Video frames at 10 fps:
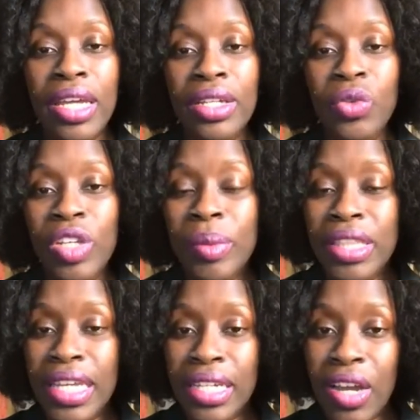an
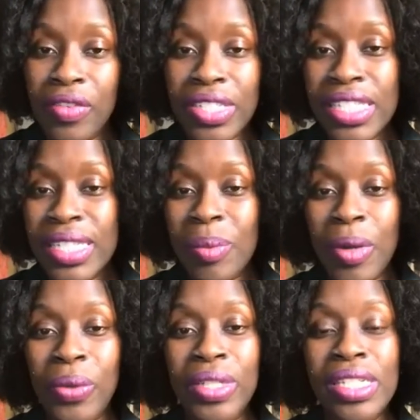agreement that covers these
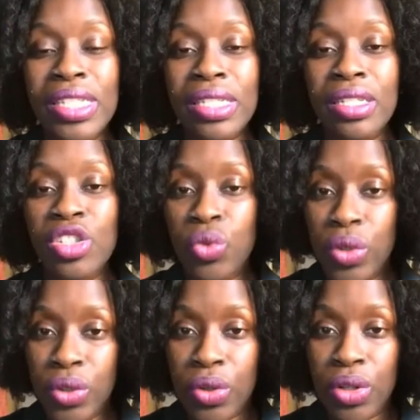components is
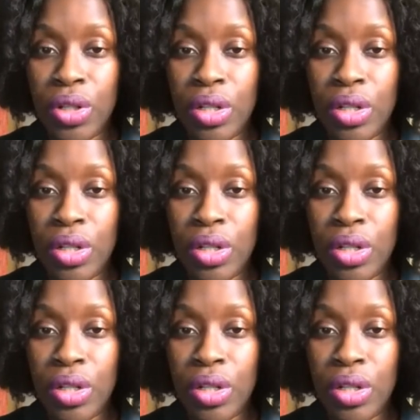critical.